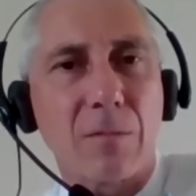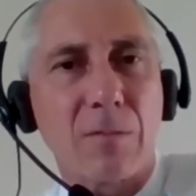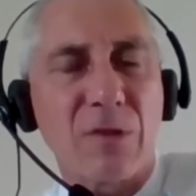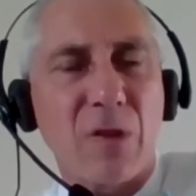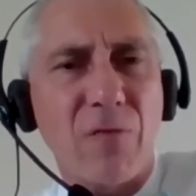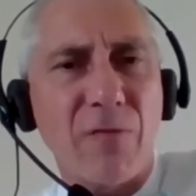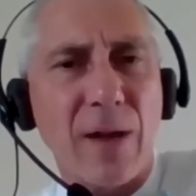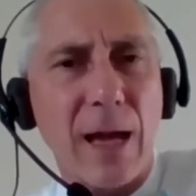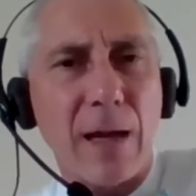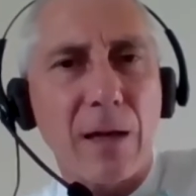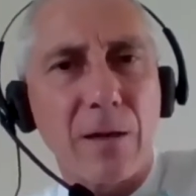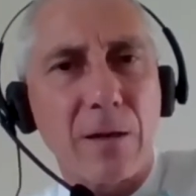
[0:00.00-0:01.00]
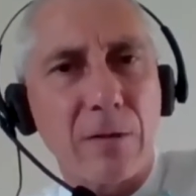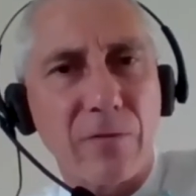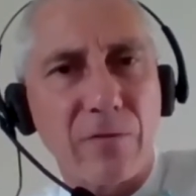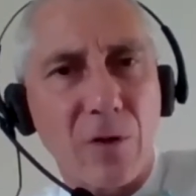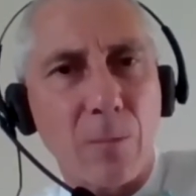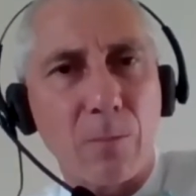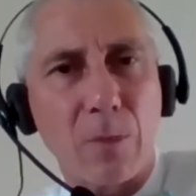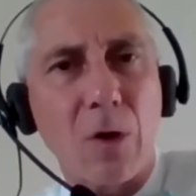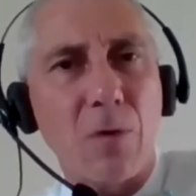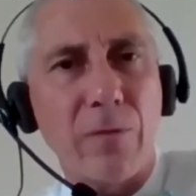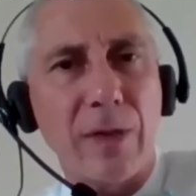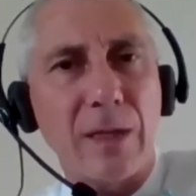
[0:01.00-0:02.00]
so far from
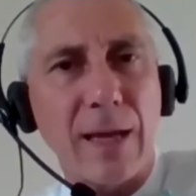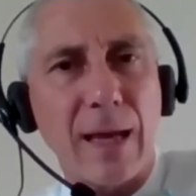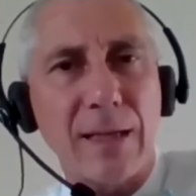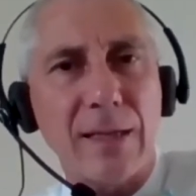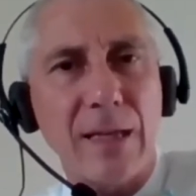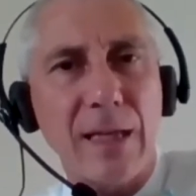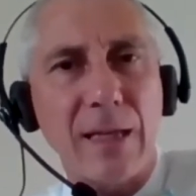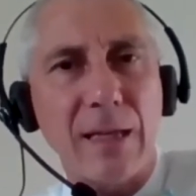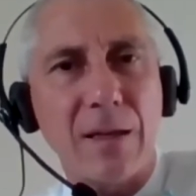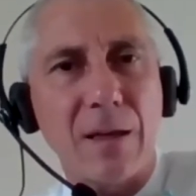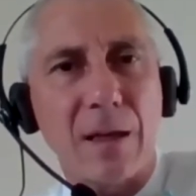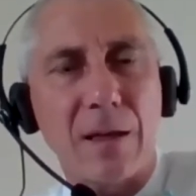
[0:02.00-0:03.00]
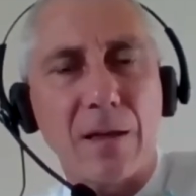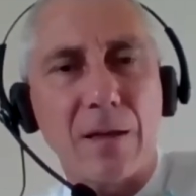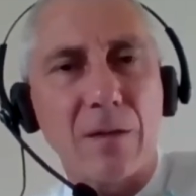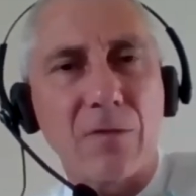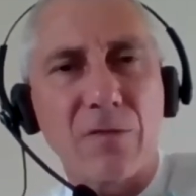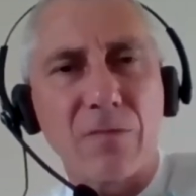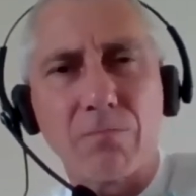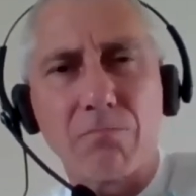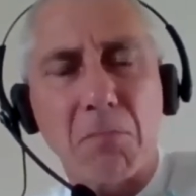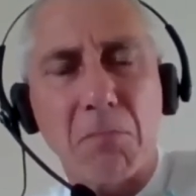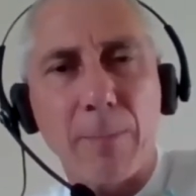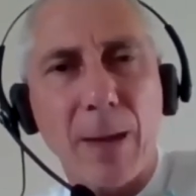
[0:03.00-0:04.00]
COVID-19,
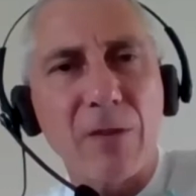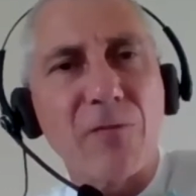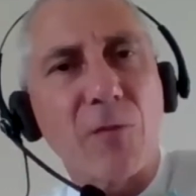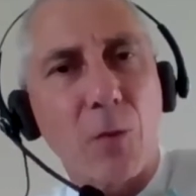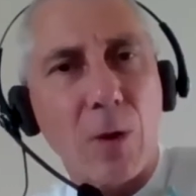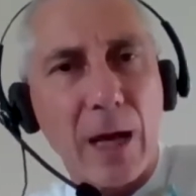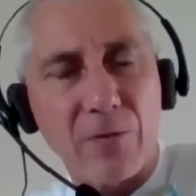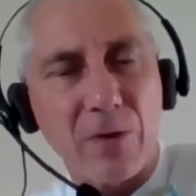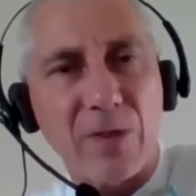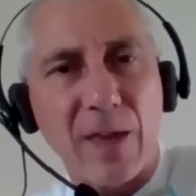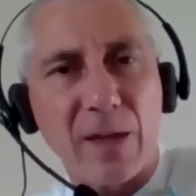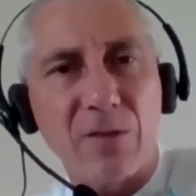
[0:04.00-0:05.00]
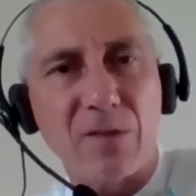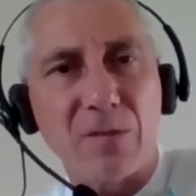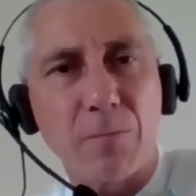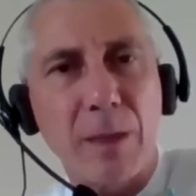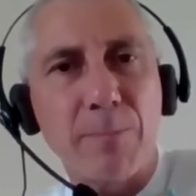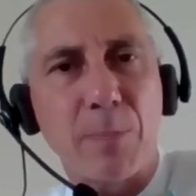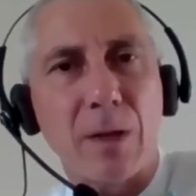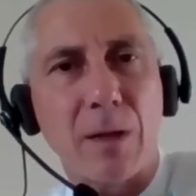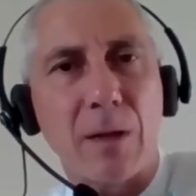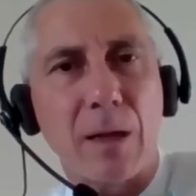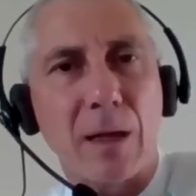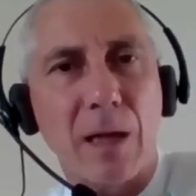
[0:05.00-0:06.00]
about 400,000
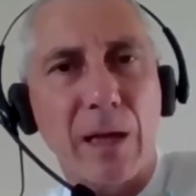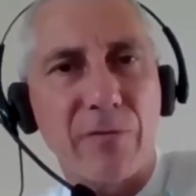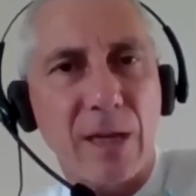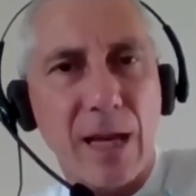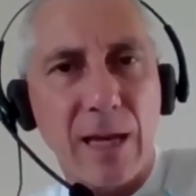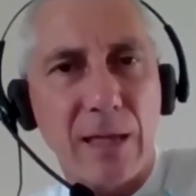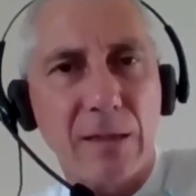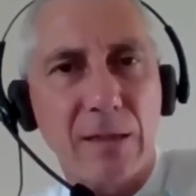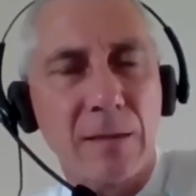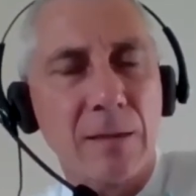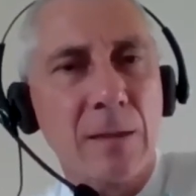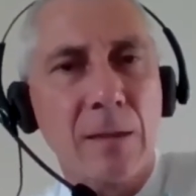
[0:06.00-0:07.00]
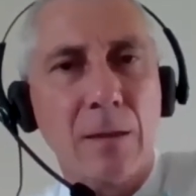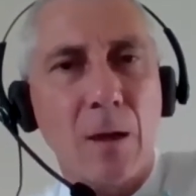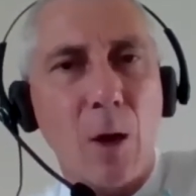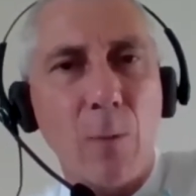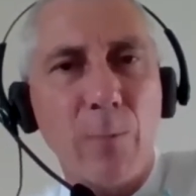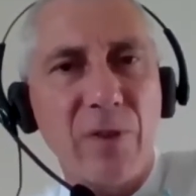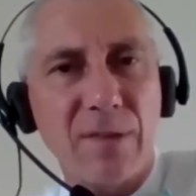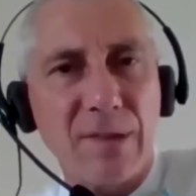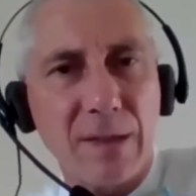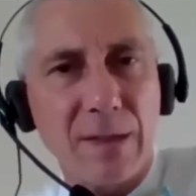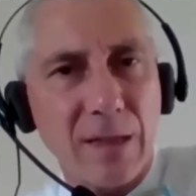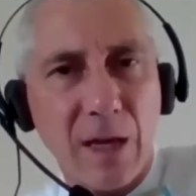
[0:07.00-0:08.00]
people have died.
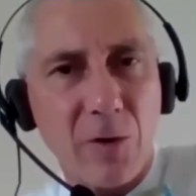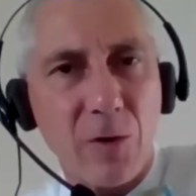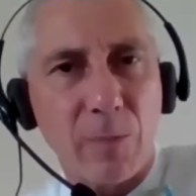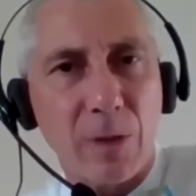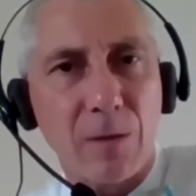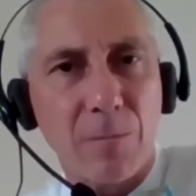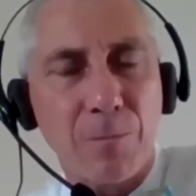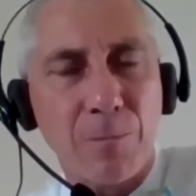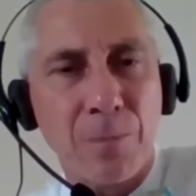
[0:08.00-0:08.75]
Obviously terrible.